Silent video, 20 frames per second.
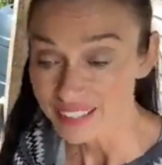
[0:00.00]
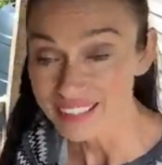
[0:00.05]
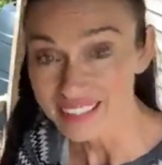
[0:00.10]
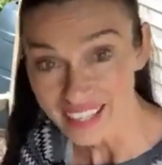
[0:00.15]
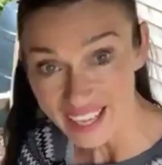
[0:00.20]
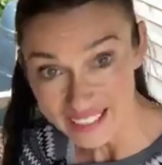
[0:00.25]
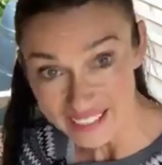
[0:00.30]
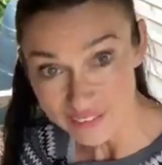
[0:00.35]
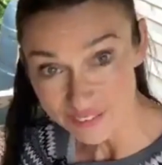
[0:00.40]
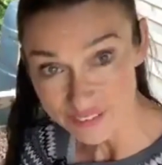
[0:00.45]

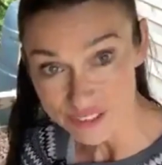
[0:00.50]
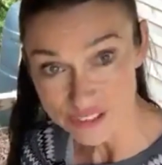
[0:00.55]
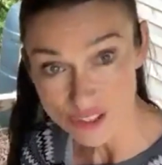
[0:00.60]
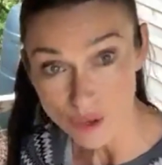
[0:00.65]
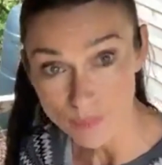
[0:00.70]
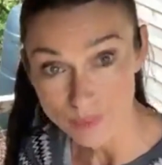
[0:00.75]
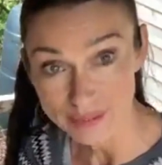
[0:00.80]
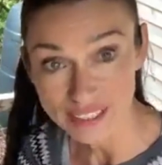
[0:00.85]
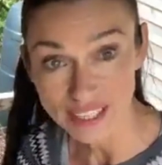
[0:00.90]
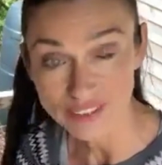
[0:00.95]
Again, if you
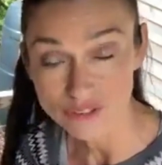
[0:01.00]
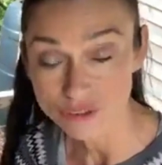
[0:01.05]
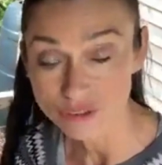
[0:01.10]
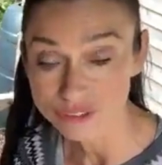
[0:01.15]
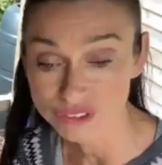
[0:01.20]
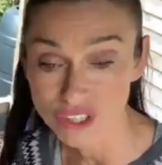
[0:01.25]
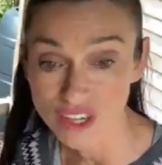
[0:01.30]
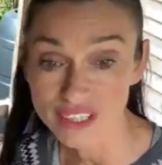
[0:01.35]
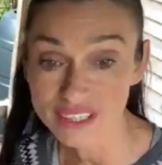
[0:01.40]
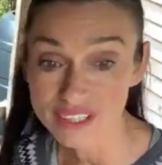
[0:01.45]
saw my
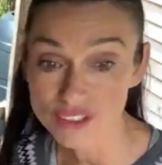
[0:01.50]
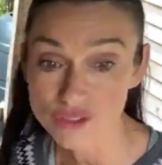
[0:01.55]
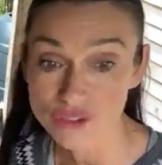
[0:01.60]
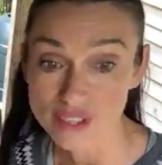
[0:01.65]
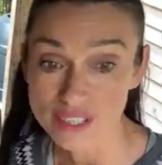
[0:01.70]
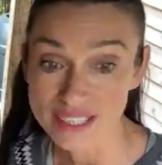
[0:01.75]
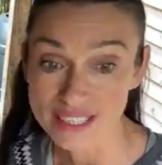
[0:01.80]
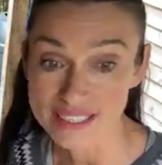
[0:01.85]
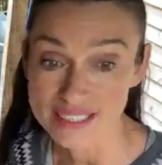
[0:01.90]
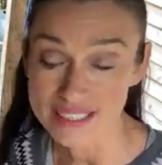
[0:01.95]
natural
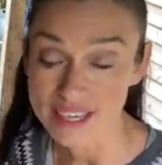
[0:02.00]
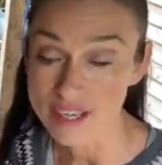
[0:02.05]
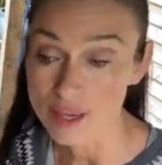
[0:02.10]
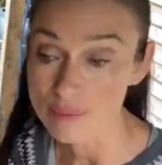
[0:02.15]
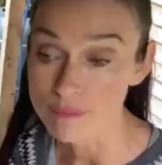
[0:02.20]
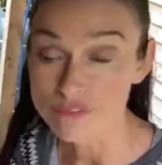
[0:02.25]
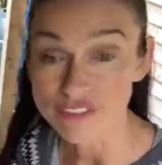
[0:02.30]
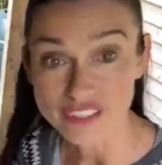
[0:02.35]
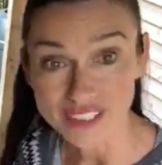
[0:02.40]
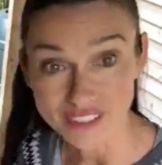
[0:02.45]
toiletries
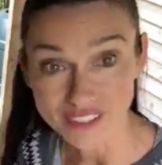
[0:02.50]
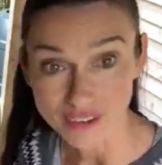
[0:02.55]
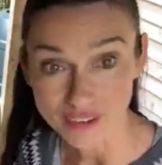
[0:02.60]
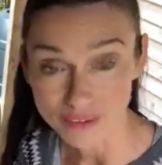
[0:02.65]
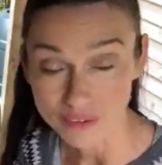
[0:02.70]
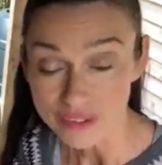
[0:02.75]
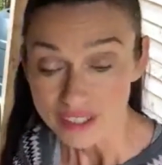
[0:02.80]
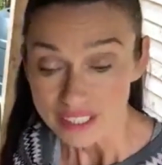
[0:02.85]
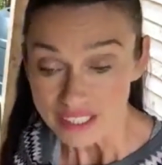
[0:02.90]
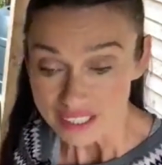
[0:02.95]

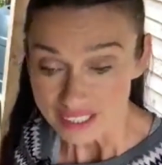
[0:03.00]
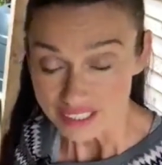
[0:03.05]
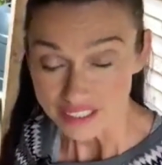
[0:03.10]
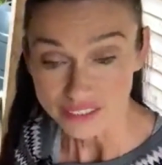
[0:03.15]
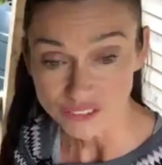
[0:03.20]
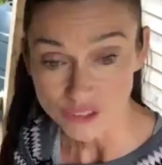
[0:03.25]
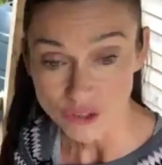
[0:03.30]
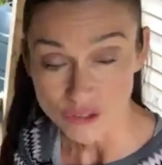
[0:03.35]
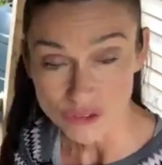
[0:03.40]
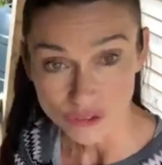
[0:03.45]
video,
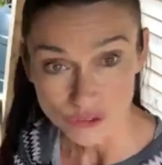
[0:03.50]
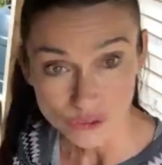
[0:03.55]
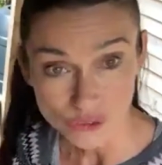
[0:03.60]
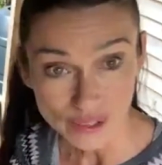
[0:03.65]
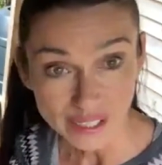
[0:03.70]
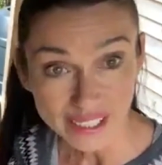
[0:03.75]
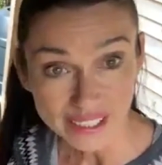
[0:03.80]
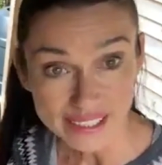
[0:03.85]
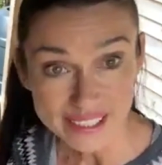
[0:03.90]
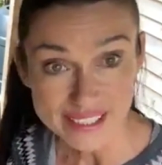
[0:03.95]
you'll know that
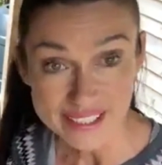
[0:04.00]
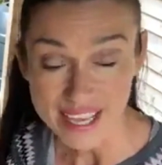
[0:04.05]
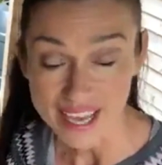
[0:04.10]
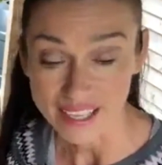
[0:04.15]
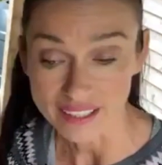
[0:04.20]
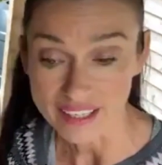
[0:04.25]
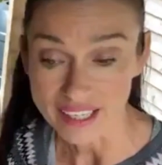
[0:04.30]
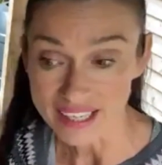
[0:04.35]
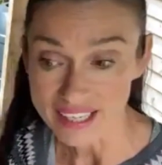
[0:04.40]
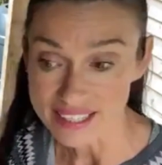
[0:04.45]

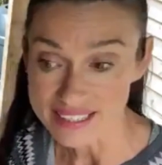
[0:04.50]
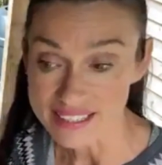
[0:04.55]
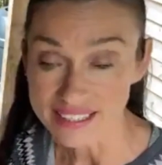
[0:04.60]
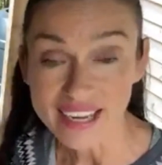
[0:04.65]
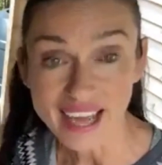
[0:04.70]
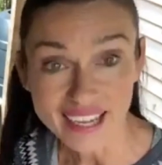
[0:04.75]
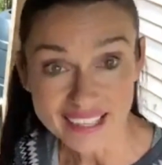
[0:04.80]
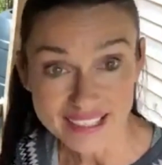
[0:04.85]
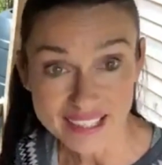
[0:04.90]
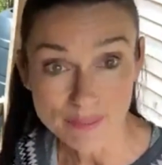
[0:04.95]
triclosan is
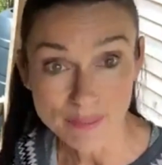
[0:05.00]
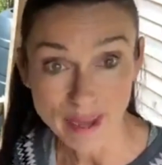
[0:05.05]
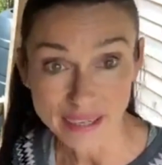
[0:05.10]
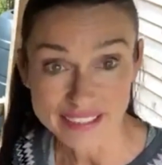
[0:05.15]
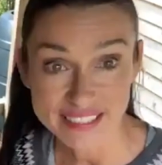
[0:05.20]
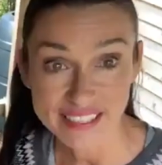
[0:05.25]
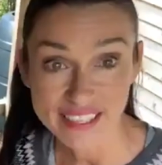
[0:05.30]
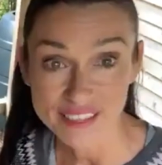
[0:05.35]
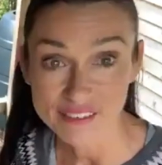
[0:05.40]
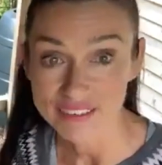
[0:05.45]
an
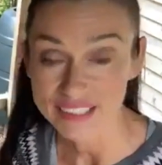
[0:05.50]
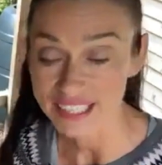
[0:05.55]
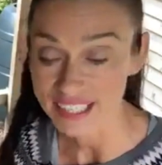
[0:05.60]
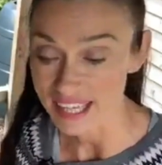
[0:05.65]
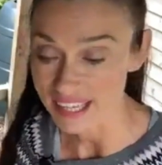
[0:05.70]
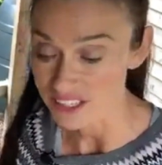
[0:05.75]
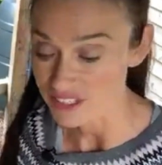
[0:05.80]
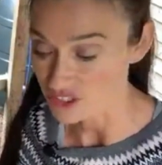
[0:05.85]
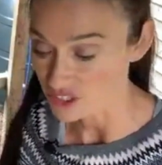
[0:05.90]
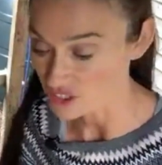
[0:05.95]

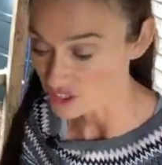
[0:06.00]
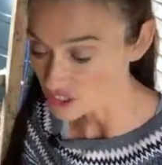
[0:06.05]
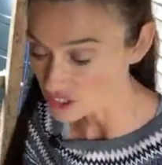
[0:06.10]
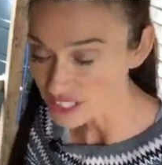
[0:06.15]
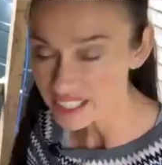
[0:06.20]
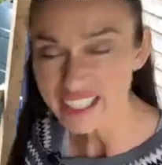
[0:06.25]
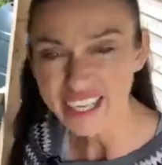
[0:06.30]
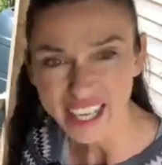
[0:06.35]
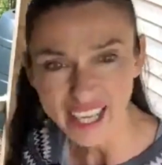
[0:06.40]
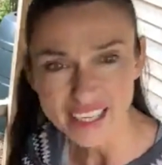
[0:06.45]
antibacterial agent.
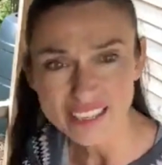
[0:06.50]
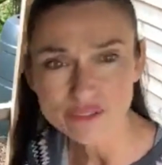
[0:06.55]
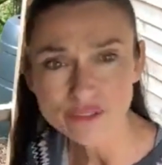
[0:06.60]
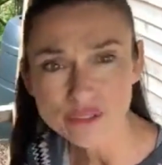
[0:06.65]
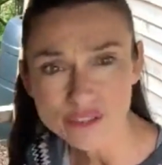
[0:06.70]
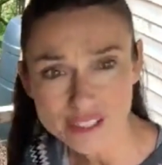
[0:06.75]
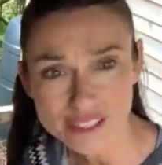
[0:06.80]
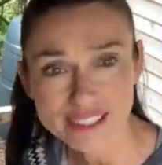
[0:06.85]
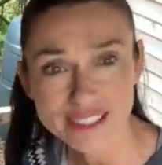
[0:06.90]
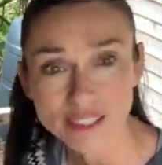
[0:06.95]
So you can kind of
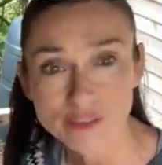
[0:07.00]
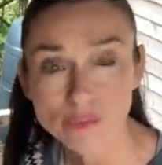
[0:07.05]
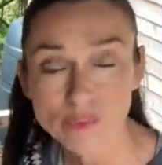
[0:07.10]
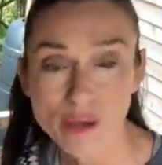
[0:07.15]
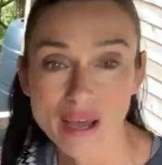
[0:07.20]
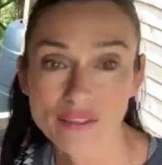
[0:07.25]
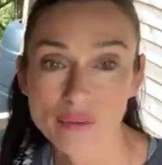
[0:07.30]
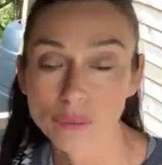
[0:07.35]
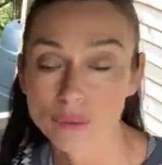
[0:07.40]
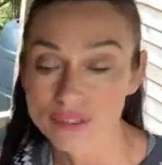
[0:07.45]
understand
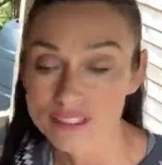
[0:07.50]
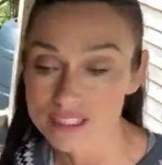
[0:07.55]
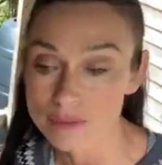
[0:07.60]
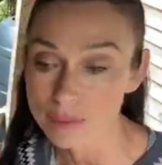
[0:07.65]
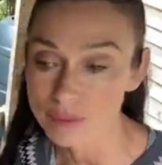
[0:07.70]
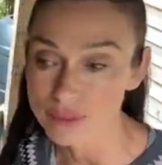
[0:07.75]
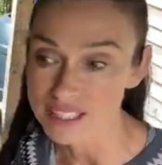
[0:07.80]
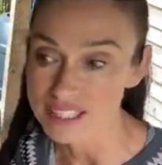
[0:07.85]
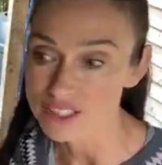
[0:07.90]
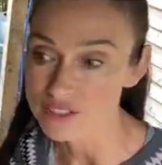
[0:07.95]
why they wanted
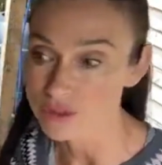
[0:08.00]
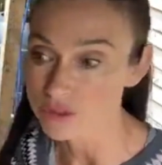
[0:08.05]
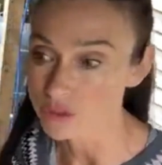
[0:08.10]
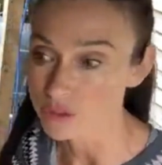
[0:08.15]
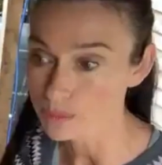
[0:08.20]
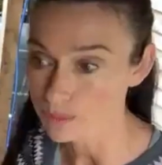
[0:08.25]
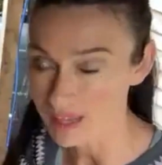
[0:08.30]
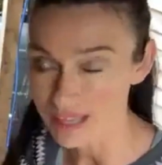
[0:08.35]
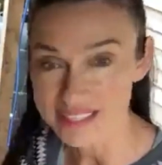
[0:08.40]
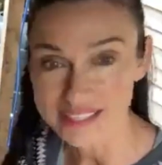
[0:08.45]
to put it in
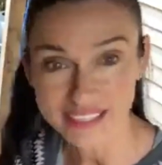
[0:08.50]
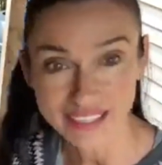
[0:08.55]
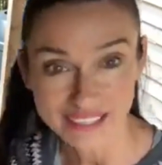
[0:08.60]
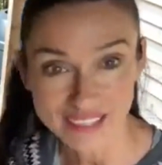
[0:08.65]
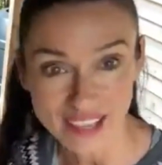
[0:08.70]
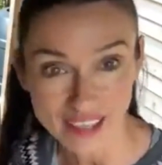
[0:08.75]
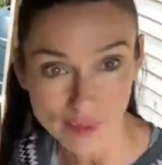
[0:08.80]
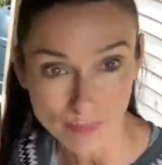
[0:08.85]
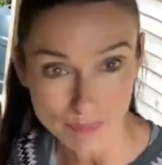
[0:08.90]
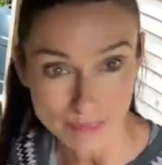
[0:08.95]
toothpaste to
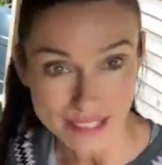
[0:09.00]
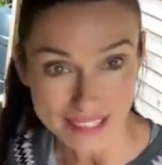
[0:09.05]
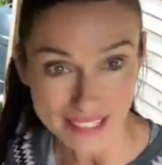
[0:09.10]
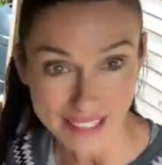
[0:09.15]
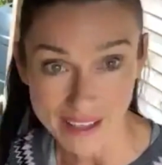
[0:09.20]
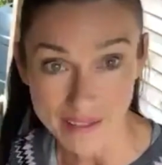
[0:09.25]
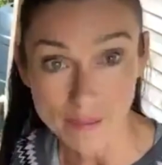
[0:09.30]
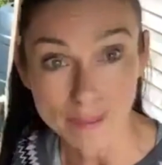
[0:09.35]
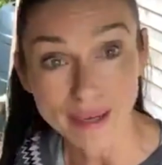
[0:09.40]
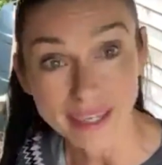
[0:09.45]
kind of help
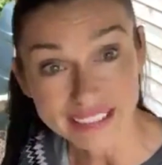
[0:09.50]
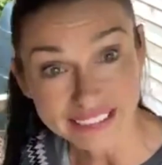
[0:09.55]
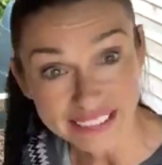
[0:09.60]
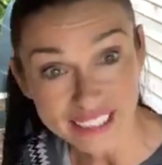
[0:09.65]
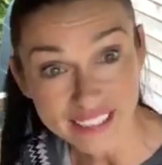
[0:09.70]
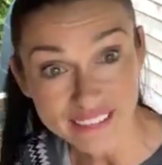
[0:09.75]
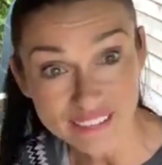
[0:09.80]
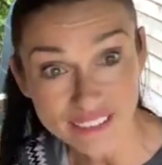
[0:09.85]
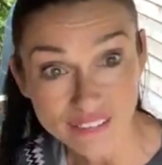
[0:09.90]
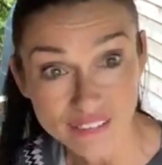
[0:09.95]
mitigate the
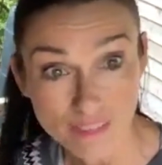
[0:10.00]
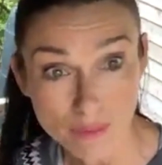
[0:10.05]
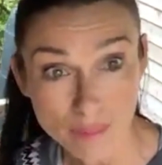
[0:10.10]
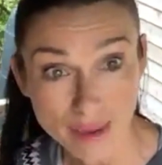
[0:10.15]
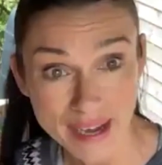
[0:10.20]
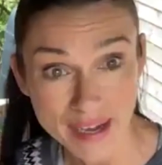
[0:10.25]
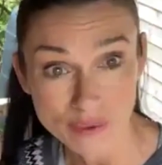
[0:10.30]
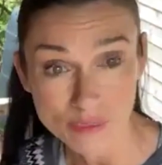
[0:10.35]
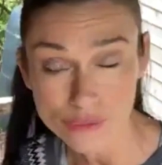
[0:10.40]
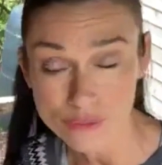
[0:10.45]
bacteria in the
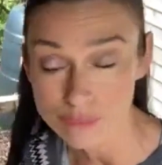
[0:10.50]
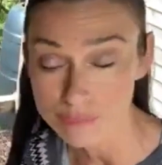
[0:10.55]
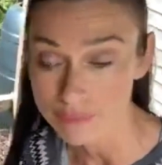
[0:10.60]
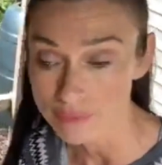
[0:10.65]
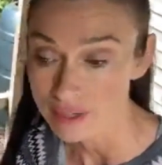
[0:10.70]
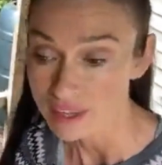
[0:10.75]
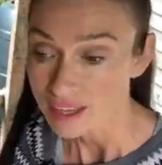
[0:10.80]
mouth.